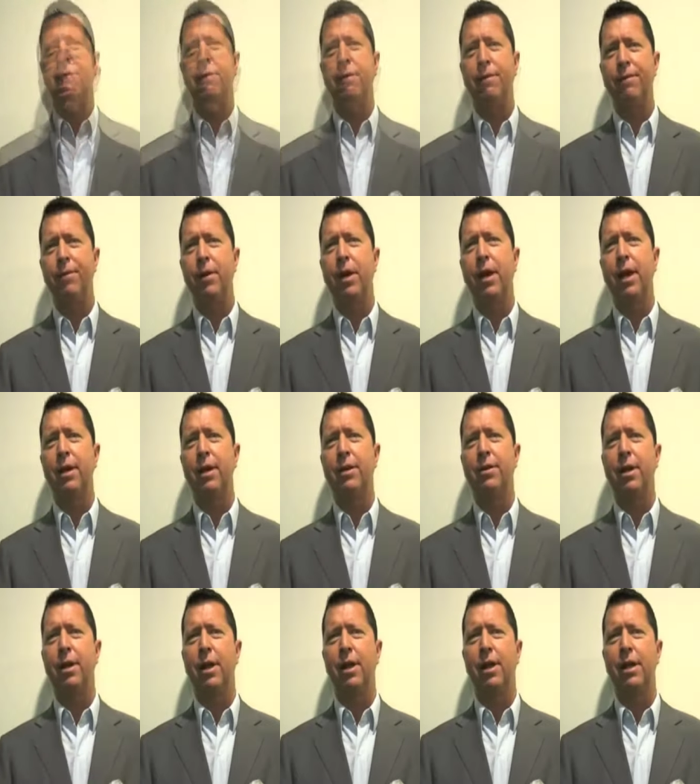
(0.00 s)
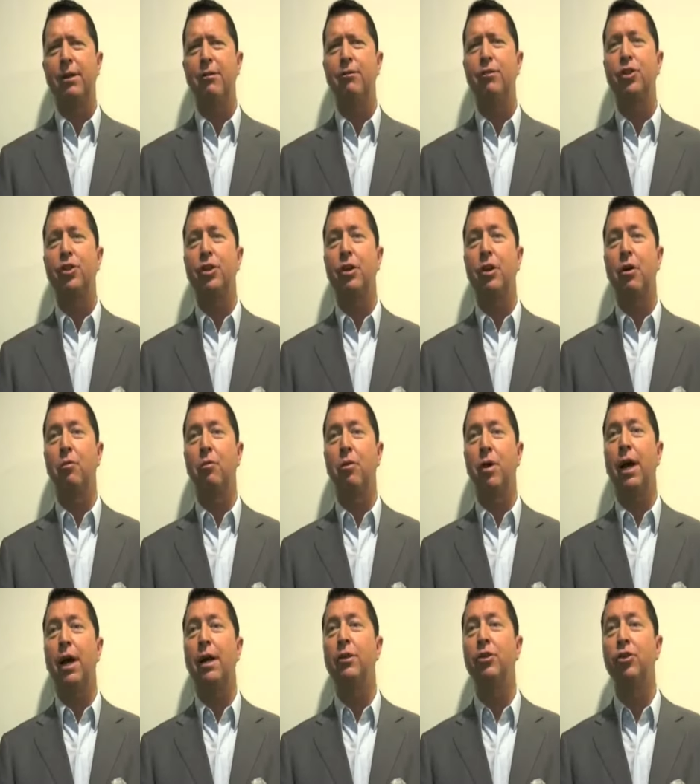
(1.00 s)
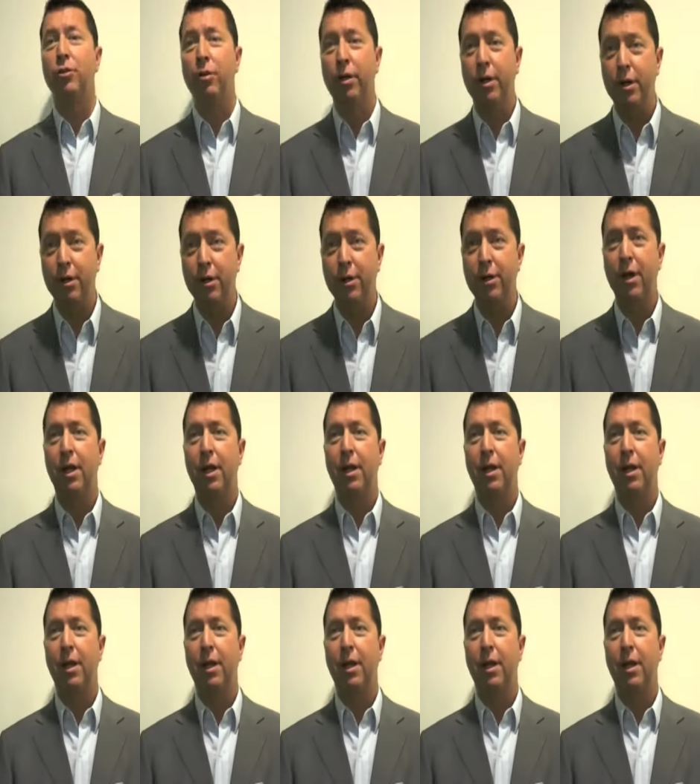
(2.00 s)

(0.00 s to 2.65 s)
I never forget years ago when I joined